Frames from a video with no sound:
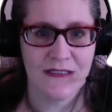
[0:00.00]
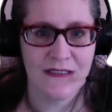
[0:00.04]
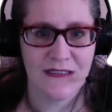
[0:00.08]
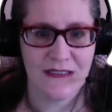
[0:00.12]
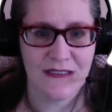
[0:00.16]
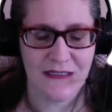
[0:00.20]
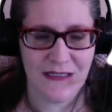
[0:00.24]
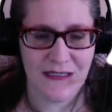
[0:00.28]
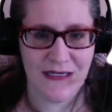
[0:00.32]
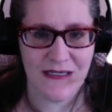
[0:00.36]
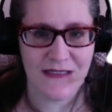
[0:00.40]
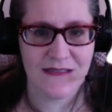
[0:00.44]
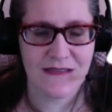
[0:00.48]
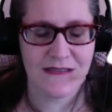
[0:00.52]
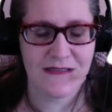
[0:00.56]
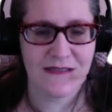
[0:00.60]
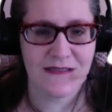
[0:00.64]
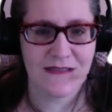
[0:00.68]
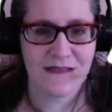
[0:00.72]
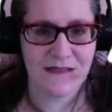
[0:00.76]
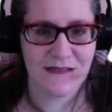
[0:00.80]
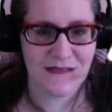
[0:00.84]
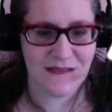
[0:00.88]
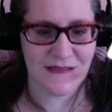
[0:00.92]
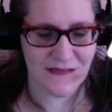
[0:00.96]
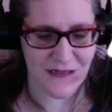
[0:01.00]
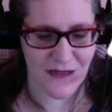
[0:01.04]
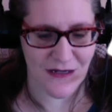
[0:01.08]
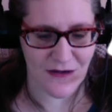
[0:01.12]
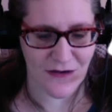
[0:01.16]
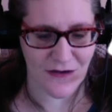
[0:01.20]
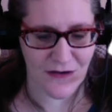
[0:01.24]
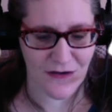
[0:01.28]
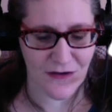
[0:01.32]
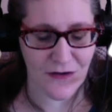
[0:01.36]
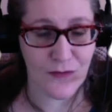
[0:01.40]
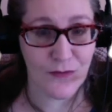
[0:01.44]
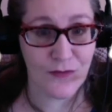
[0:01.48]
get stuck
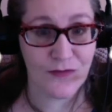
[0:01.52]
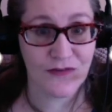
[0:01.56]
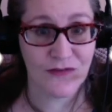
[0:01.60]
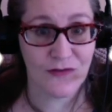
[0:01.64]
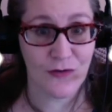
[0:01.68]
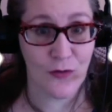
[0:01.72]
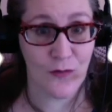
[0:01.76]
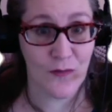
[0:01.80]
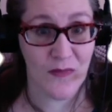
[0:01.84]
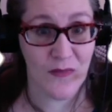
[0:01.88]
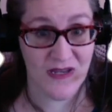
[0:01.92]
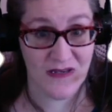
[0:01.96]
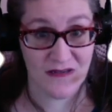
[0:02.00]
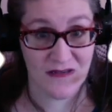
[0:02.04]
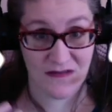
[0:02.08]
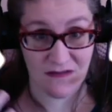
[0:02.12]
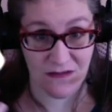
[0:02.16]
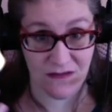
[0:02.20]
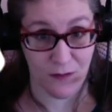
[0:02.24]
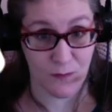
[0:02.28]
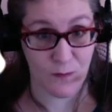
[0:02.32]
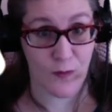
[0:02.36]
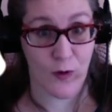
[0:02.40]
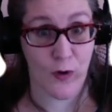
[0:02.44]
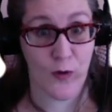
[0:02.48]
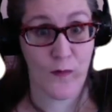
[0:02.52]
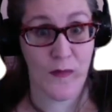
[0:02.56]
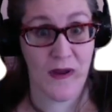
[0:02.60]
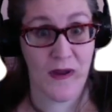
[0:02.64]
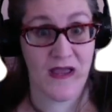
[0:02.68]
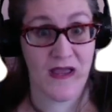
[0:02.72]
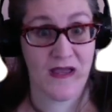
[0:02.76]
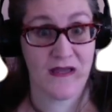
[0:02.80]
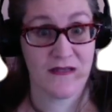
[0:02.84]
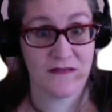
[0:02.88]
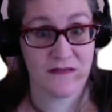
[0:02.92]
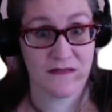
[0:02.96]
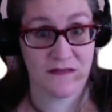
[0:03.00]
on, oh, soulmates, a
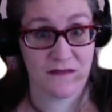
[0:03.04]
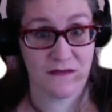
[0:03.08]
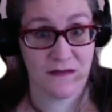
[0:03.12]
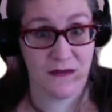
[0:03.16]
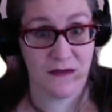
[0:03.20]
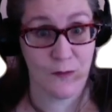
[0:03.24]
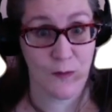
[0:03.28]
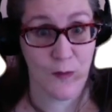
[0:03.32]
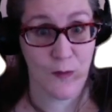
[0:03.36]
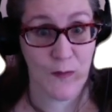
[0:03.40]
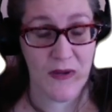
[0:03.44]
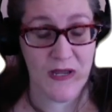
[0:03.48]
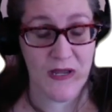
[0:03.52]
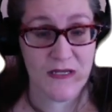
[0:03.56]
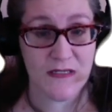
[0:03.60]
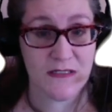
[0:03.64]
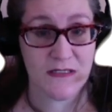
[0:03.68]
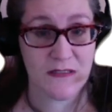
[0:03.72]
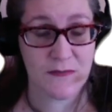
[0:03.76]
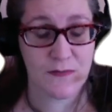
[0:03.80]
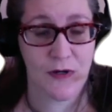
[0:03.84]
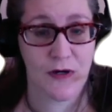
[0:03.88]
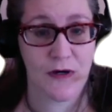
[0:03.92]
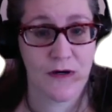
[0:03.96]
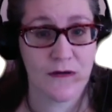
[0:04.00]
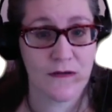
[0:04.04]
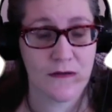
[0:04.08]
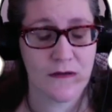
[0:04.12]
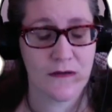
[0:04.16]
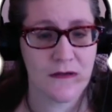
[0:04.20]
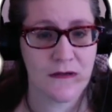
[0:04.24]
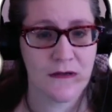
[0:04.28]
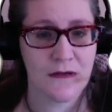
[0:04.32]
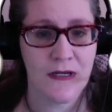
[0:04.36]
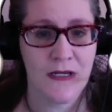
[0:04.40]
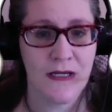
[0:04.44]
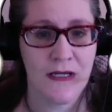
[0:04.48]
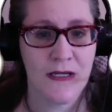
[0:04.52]
romance, a romantic partner,
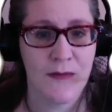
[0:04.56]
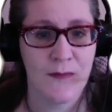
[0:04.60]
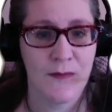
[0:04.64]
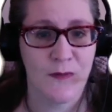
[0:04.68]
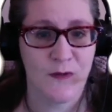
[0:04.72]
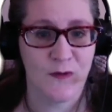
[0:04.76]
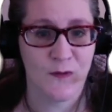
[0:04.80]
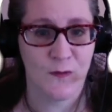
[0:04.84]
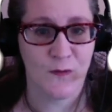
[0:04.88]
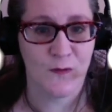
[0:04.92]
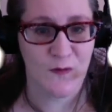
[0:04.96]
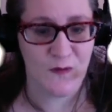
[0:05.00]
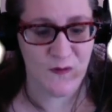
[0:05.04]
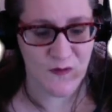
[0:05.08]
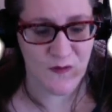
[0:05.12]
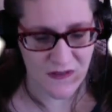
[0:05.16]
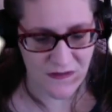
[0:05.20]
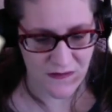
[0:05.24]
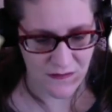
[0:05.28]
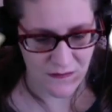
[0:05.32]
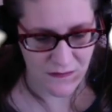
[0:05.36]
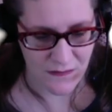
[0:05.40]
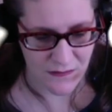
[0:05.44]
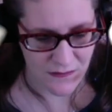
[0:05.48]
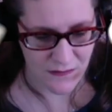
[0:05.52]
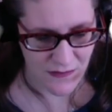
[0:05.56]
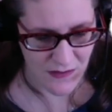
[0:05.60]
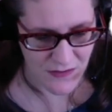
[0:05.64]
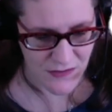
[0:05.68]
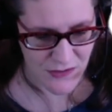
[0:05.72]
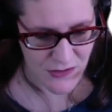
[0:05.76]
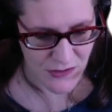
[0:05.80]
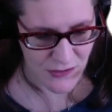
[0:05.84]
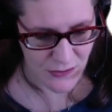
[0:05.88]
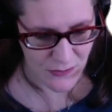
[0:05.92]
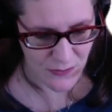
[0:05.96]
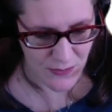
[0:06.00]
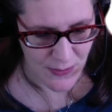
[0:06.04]
but this is such
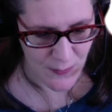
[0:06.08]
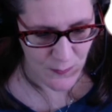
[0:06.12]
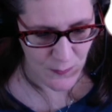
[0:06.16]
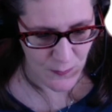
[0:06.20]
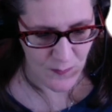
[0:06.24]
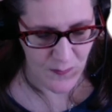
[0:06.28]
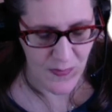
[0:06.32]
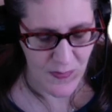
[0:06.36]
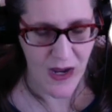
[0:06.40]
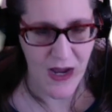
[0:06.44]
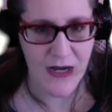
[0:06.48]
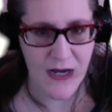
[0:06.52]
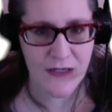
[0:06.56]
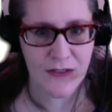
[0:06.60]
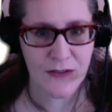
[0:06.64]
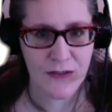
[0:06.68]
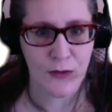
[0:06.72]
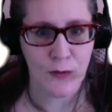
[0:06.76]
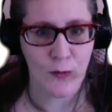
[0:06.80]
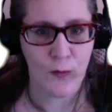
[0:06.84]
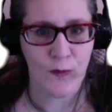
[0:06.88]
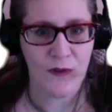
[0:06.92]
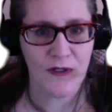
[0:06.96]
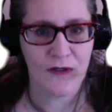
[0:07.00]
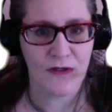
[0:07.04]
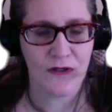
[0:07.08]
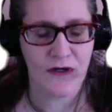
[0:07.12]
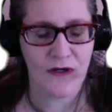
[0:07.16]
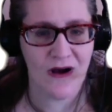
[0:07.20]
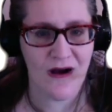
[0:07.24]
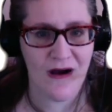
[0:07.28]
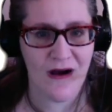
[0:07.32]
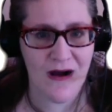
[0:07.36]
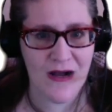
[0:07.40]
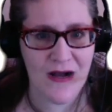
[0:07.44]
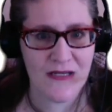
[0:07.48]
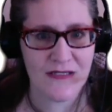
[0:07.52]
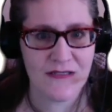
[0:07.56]
a great reminder. We are
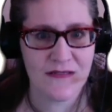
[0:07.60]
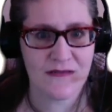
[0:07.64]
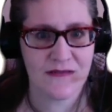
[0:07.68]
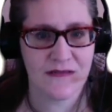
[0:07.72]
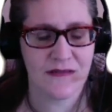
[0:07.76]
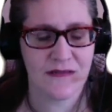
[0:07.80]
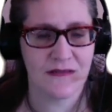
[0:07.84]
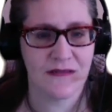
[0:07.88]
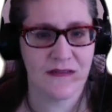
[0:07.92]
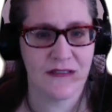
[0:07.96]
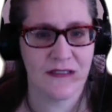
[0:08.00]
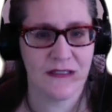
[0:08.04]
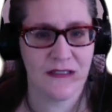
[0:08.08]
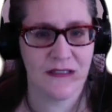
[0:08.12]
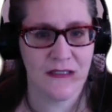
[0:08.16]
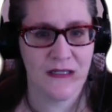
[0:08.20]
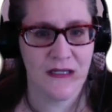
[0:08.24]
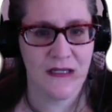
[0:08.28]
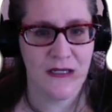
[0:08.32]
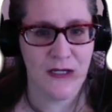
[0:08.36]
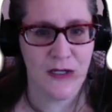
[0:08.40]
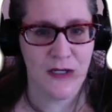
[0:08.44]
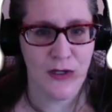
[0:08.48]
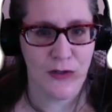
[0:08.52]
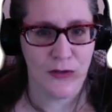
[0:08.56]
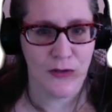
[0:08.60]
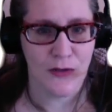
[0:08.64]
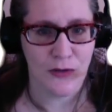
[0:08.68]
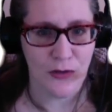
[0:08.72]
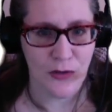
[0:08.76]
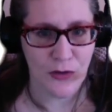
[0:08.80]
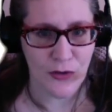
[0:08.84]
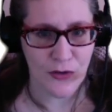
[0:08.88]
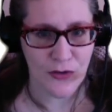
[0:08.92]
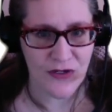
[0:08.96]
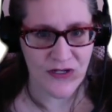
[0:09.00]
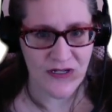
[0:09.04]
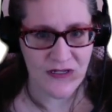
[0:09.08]
constantly
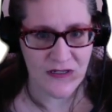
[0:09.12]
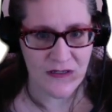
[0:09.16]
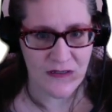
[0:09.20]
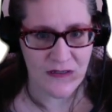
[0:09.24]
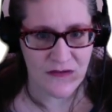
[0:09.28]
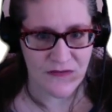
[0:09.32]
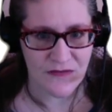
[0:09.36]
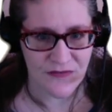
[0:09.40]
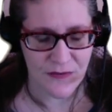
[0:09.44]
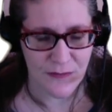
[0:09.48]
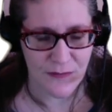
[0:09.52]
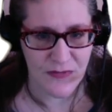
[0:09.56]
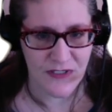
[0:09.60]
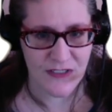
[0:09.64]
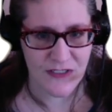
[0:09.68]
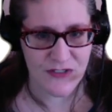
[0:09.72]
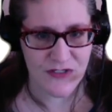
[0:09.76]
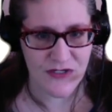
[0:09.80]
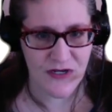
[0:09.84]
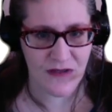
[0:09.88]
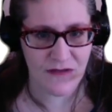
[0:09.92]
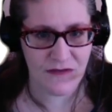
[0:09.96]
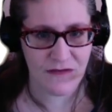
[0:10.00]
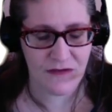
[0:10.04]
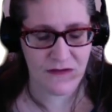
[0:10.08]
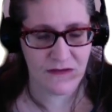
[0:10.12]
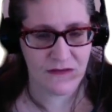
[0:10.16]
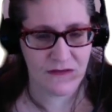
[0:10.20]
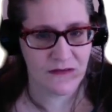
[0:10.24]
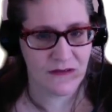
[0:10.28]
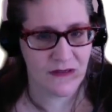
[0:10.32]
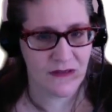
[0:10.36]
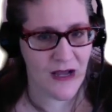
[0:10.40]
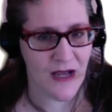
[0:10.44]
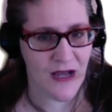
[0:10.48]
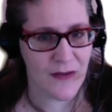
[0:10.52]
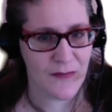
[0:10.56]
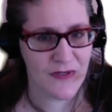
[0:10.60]
learning from each other.
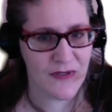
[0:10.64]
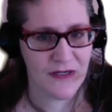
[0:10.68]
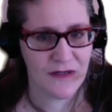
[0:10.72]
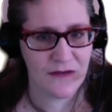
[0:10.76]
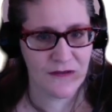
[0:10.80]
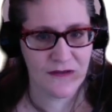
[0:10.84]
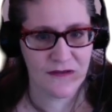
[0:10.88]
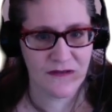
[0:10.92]
I'm here to